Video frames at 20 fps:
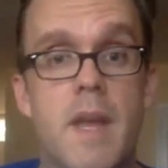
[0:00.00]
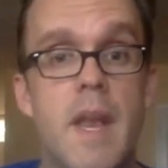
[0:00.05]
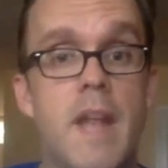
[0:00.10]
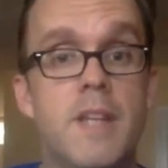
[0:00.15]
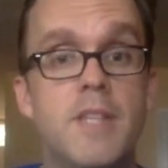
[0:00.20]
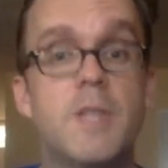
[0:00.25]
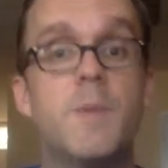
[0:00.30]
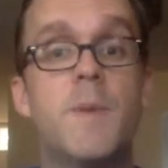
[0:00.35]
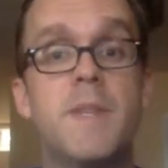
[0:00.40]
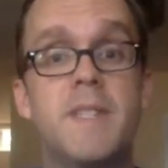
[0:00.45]
And I
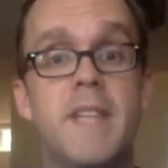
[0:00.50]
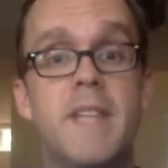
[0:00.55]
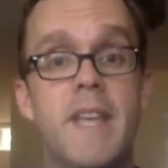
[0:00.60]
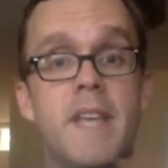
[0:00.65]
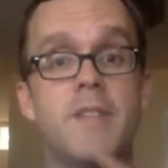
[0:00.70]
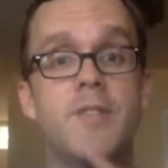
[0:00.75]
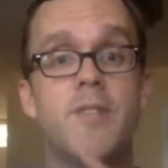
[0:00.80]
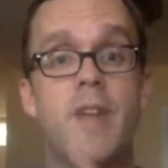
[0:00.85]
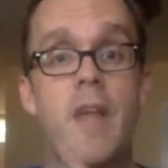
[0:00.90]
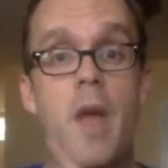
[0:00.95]
just want to say
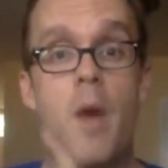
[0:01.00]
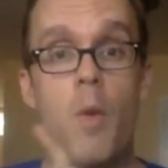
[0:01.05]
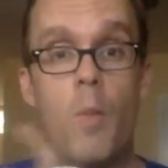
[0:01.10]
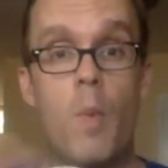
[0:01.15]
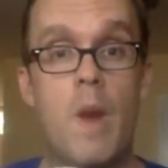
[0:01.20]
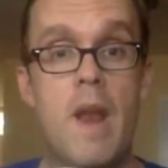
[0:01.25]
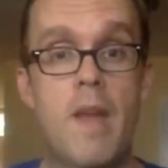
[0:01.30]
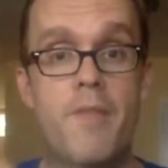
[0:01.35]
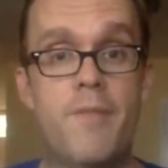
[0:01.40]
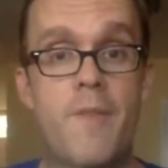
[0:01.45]
yesterday,
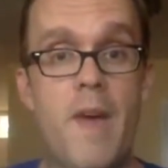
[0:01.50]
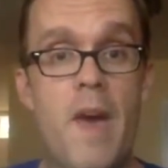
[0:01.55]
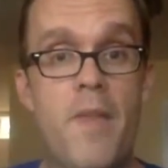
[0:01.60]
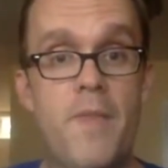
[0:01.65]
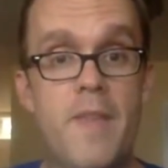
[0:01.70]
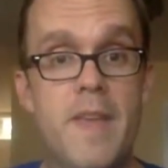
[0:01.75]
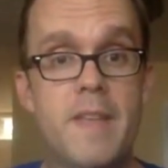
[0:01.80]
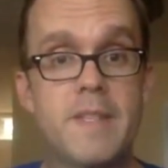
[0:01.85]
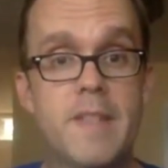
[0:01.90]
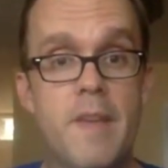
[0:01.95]
when I
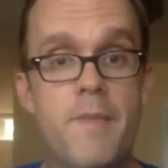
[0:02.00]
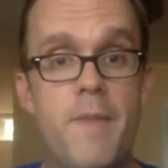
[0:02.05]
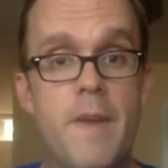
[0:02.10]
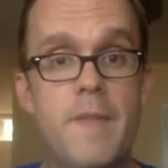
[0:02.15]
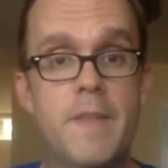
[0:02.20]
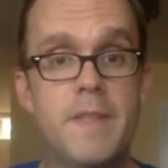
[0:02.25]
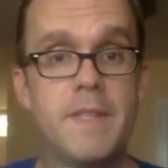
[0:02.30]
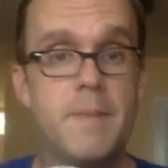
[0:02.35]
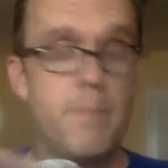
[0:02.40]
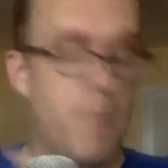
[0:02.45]
found this
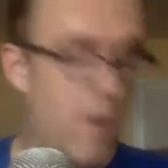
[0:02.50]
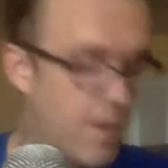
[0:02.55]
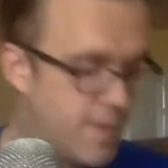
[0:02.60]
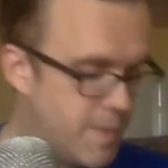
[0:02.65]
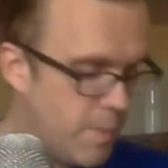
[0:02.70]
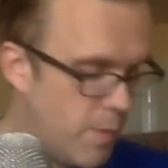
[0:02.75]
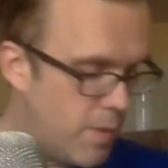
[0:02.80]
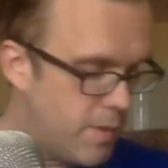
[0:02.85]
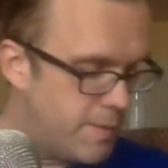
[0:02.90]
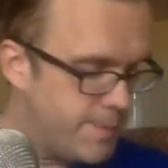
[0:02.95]
in
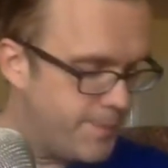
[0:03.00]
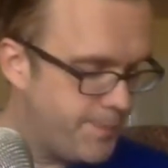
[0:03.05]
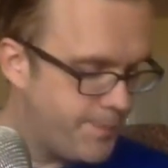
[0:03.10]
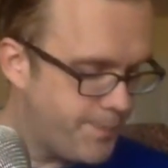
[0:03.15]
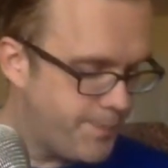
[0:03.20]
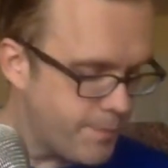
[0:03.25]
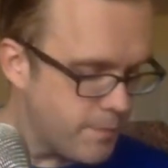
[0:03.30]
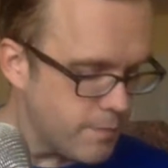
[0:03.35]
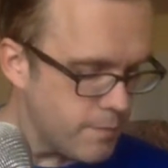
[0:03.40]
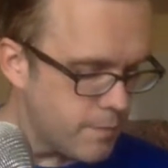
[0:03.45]
Baltimore.
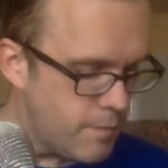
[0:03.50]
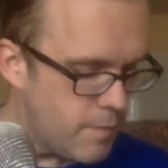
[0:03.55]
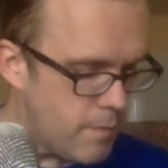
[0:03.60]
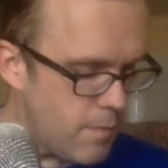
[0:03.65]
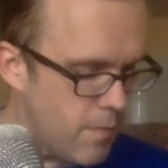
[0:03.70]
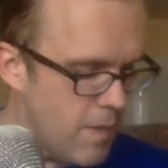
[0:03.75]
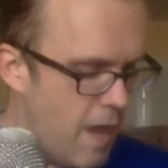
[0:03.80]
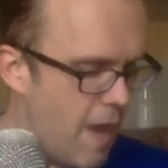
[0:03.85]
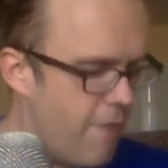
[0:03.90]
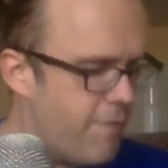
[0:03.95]

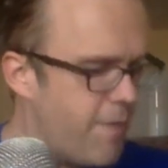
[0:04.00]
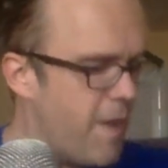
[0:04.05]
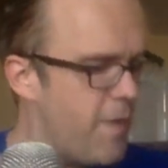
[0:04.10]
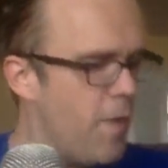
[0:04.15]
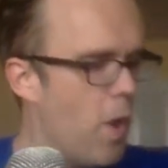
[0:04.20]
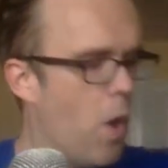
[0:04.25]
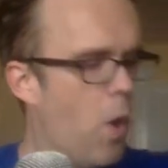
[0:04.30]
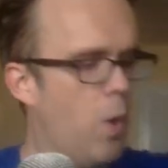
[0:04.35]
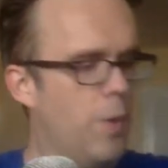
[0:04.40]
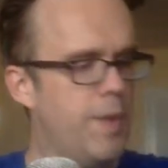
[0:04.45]
I found
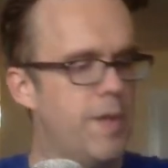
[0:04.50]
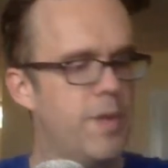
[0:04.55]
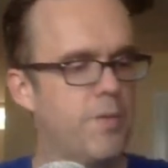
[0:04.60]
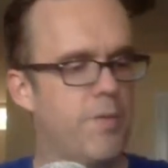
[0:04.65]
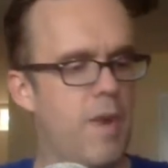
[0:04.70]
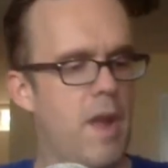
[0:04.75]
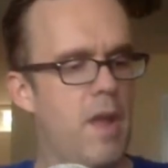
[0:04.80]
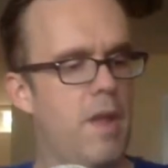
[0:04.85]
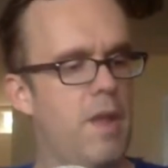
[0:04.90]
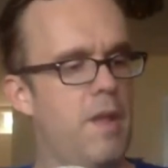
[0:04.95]
the holy
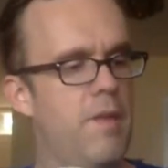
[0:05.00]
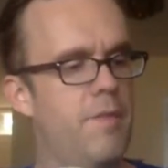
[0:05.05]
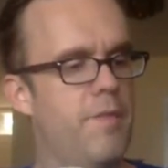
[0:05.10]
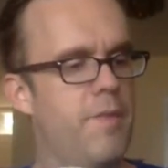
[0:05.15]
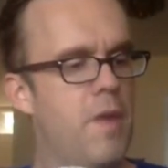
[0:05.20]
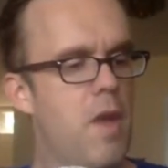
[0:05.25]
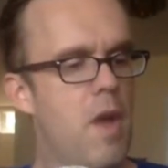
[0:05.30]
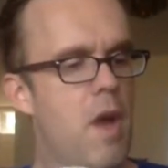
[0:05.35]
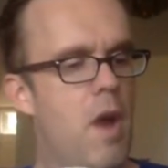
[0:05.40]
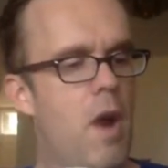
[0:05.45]
grail of
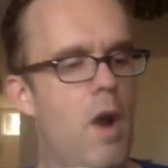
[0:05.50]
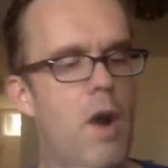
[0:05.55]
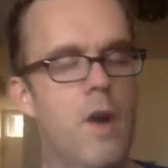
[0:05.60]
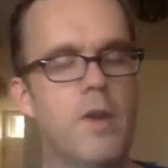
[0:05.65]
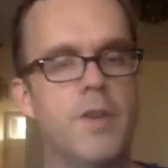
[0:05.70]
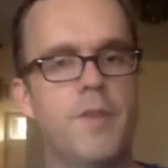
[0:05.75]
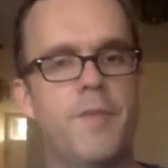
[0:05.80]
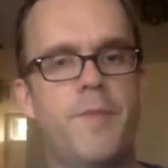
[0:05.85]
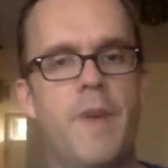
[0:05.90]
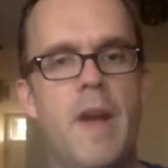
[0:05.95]

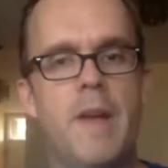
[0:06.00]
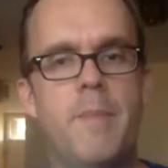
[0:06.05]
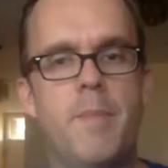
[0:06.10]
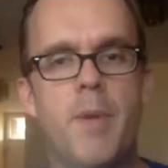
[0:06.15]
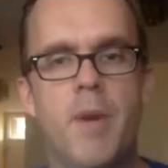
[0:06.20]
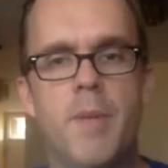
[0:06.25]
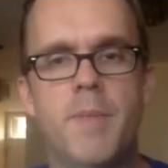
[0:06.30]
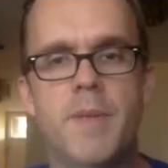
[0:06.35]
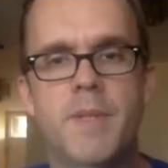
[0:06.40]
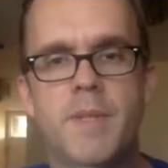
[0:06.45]
hard-to-find
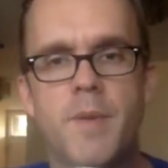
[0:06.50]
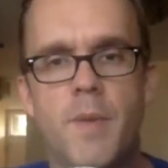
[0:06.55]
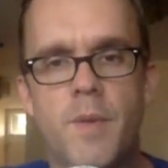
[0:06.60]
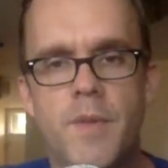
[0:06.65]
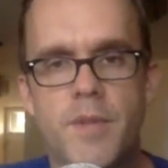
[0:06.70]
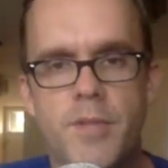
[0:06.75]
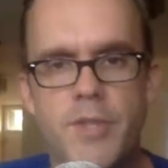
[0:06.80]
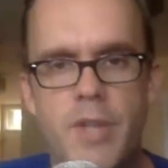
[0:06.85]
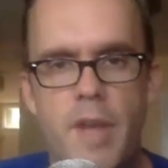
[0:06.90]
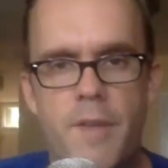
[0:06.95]
bourbons on
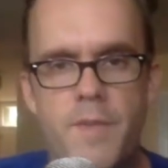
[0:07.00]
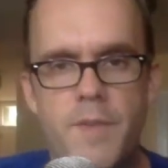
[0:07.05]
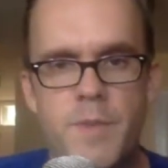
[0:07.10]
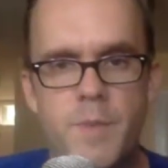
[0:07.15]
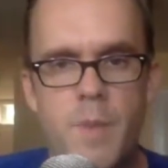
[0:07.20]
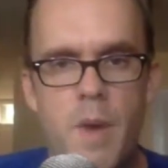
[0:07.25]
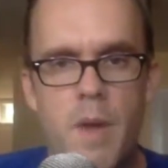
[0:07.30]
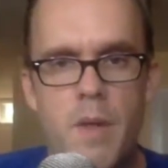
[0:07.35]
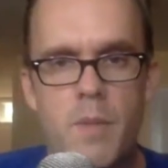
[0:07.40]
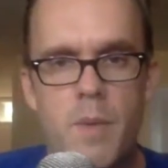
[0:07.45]
the shelf as
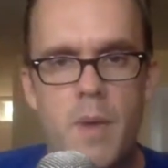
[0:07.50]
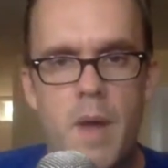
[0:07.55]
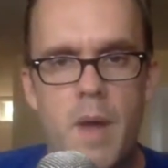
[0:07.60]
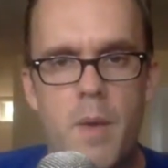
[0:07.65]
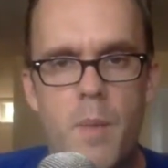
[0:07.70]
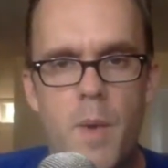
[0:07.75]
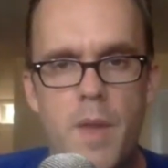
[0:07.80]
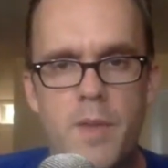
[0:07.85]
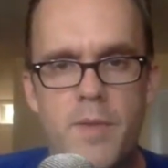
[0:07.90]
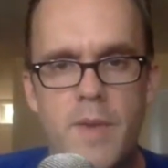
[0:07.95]
well,
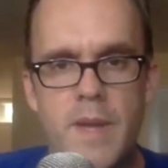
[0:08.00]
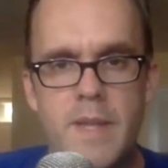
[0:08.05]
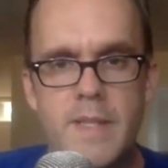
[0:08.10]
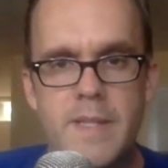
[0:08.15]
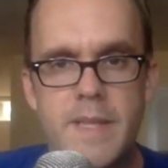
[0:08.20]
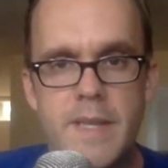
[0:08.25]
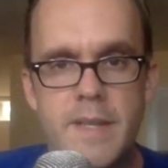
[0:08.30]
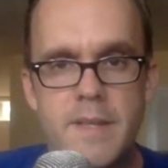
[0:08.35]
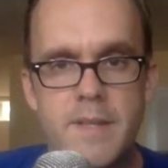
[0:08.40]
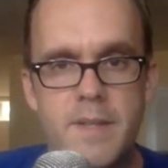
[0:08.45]
Weller Antique.